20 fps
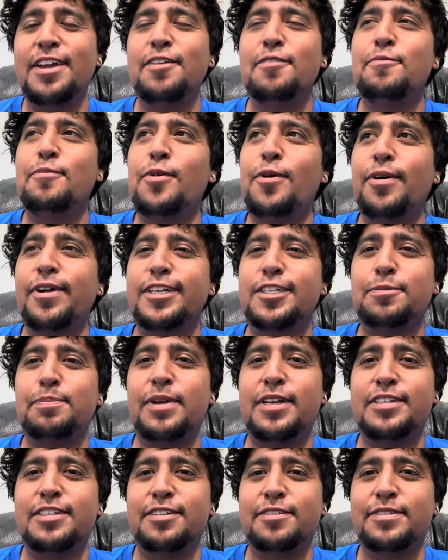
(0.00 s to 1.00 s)
more
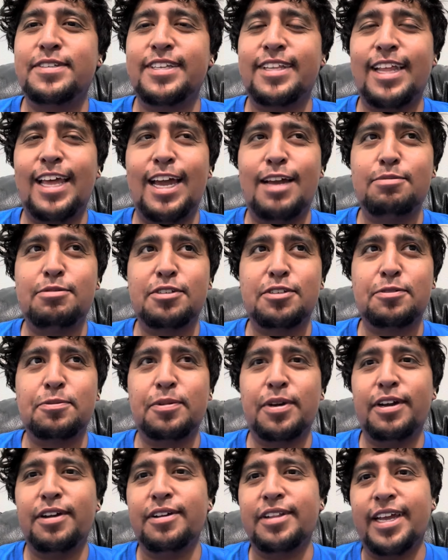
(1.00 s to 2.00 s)
expensive slabs as
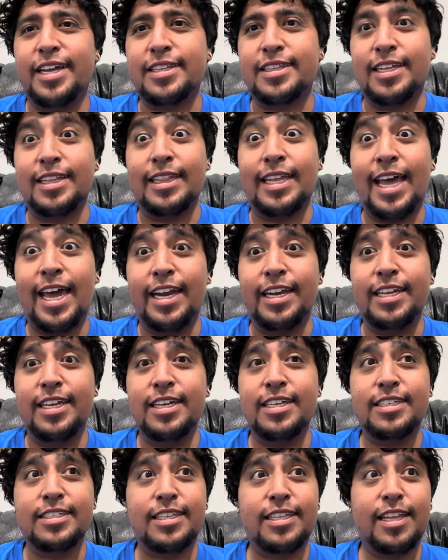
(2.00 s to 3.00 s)
well, like the
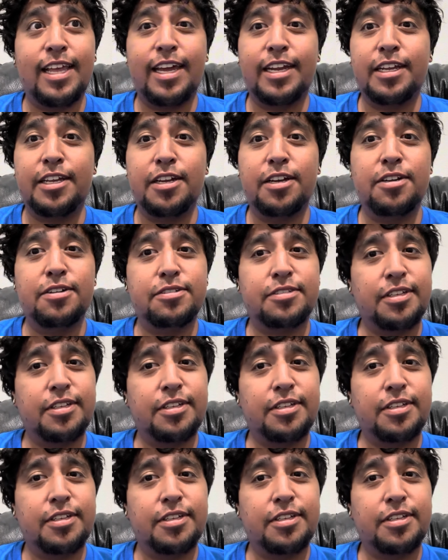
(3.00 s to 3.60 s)
Latios.